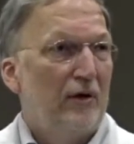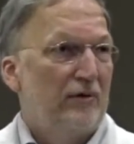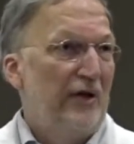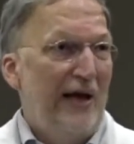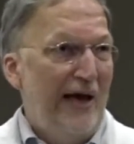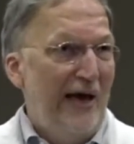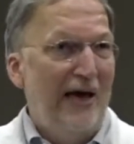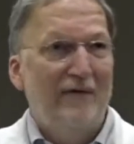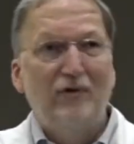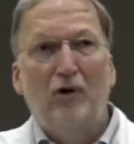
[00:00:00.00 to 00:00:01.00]
going to
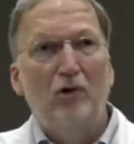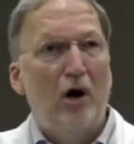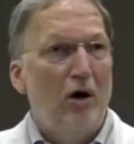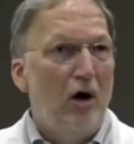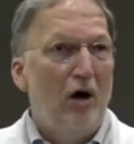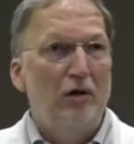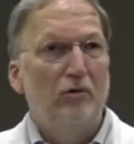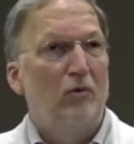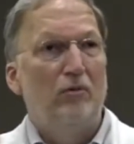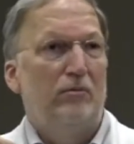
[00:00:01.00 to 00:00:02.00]
have, you know, long
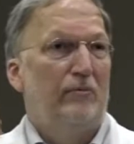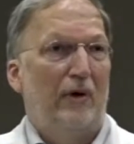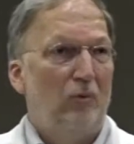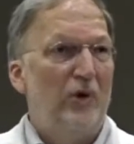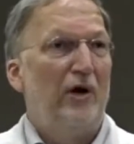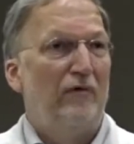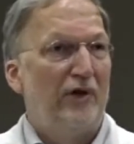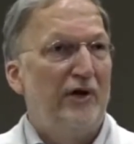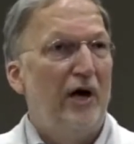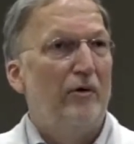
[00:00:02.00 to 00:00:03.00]
hauler? Well, we don't
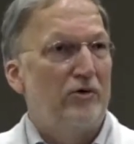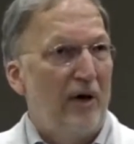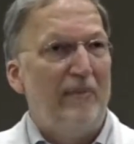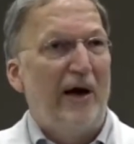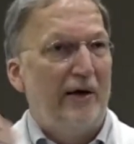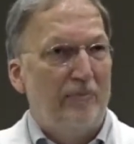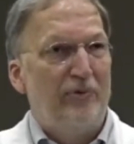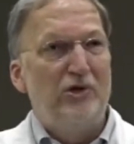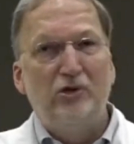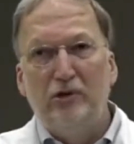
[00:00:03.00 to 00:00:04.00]
really know, and so I'm not going to
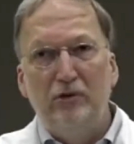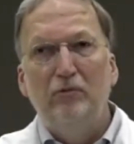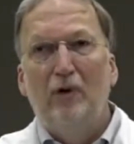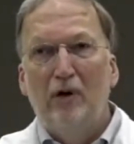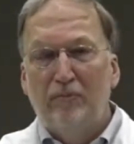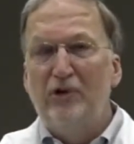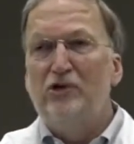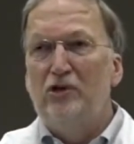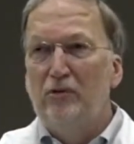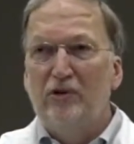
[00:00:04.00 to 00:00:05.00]
preach
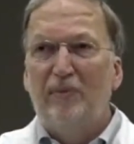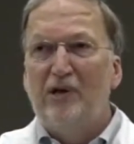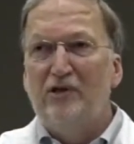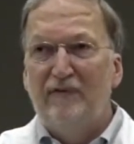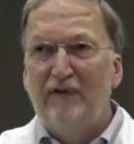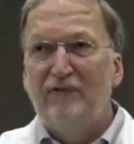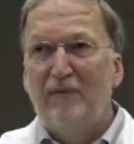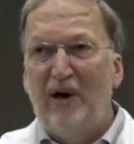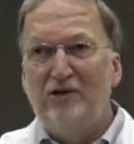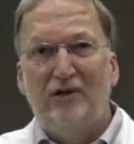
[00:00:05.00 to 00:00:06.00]
to you with a bunch of
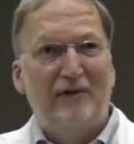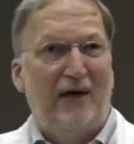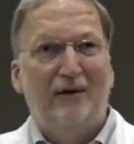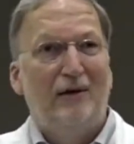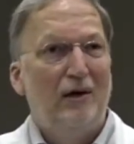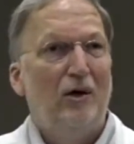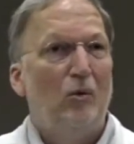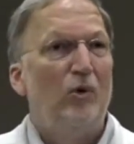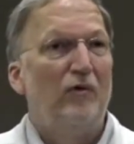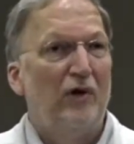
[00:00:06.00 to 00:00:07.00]
information that
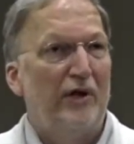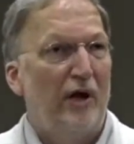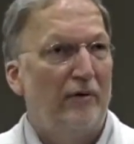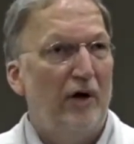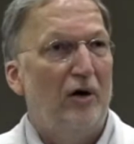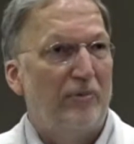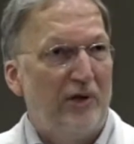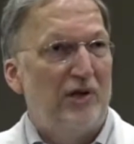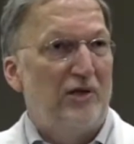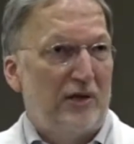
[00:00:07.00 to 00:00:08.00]
we really don't know,
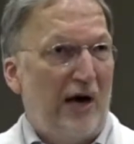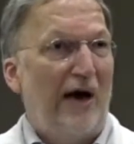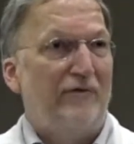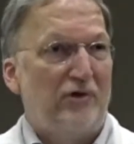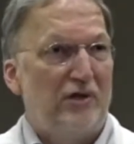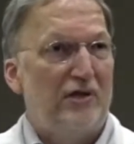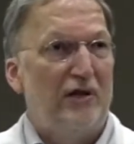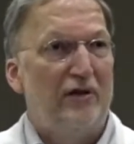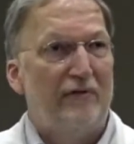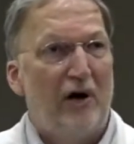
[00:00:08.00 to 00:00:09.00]
because it's obviously
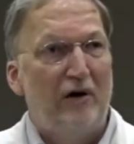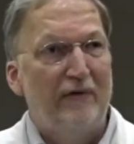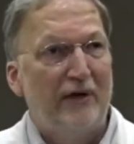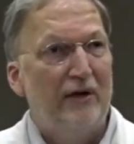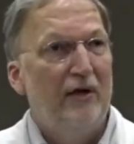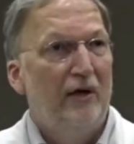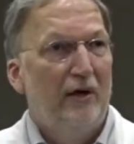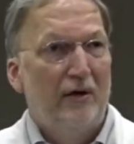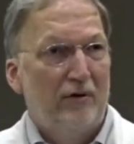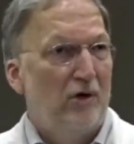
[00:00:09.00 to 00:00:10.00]
still evolving,
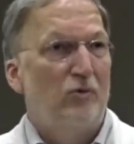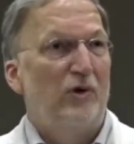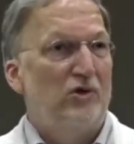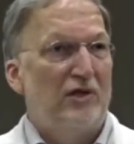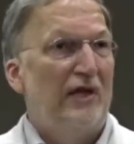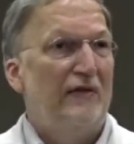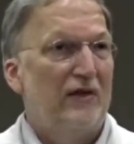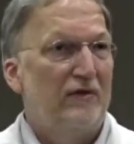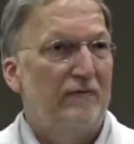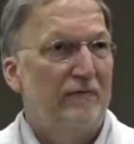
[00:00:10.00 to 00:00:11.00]
because we're just in
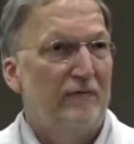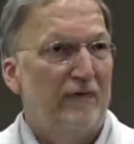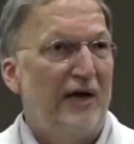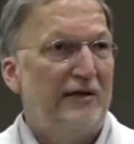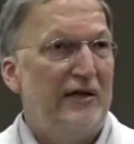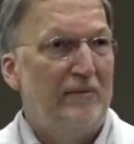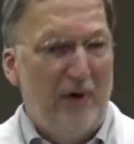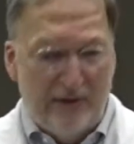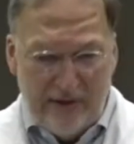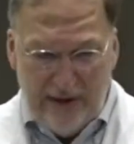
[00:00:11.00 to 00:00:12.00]
this 18
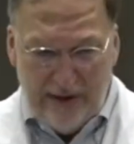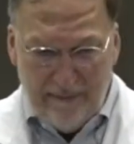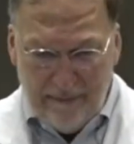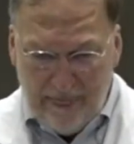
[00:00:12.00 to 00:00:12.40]
months now.